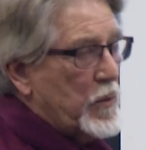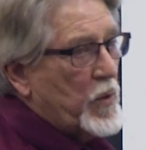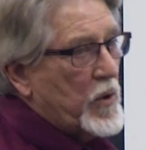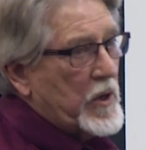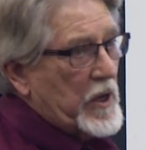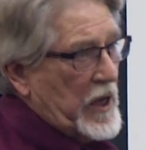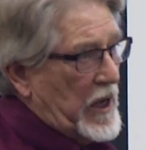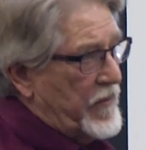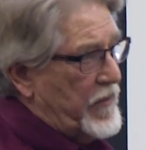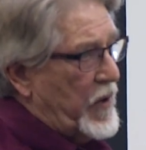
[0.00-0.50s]
will
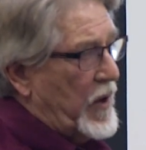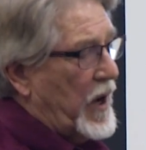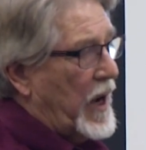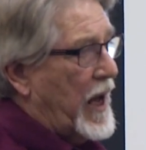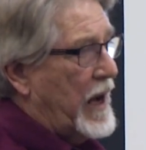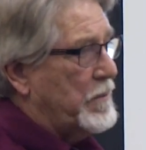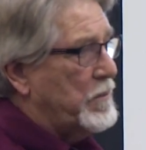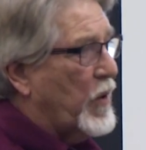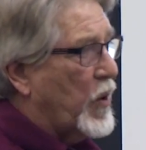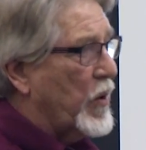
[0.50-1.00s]
give you a
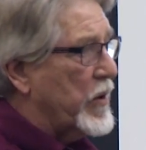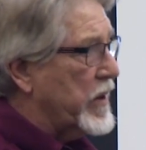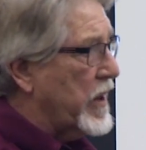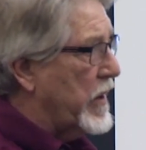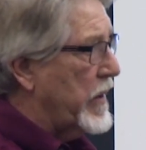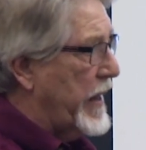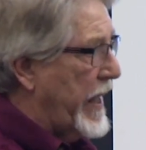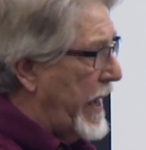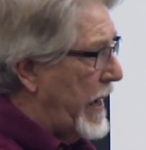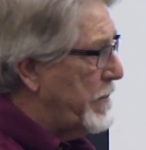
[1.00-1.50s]
lot more
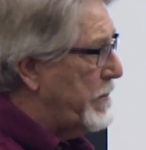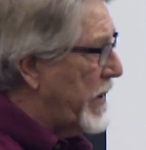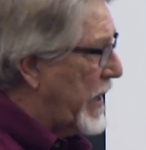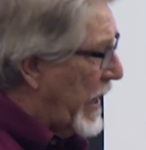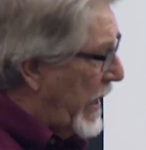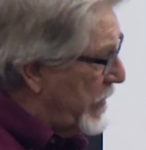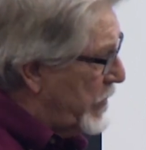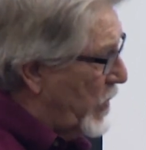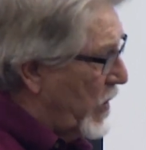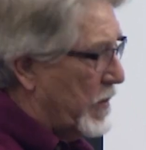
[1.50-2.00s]
than that, but
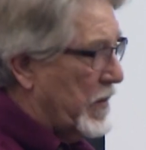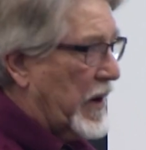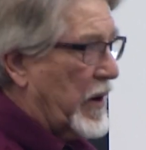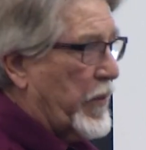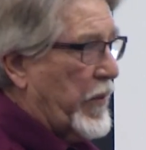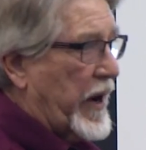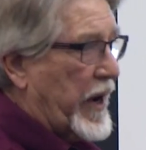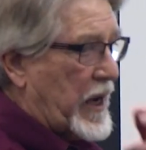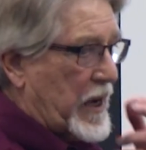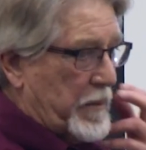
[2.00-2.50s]
I normally
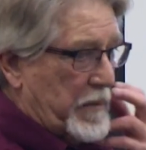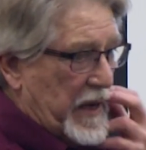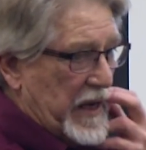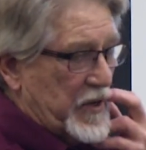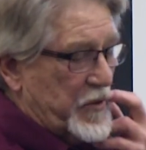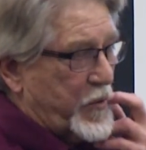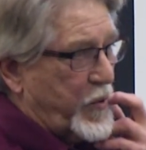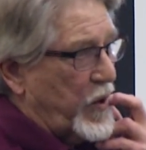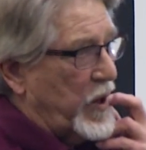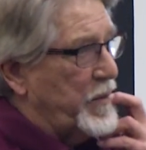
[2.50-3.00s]

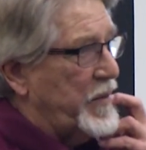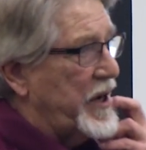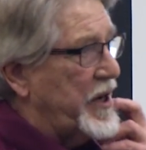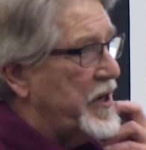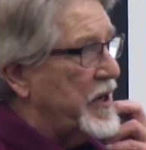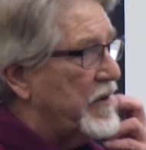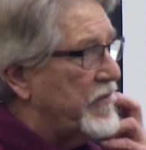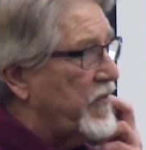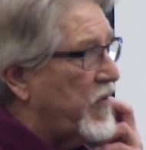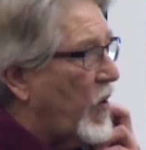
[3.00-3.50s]
recommend trimming
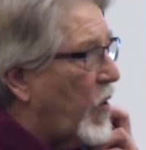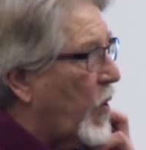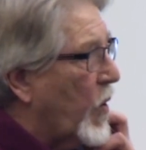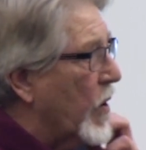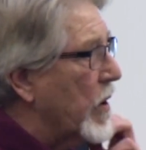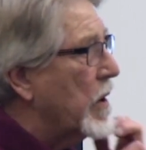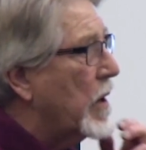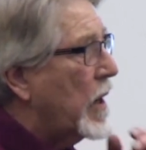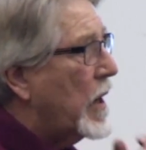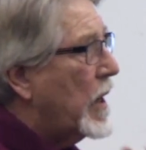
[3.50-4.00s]
to 4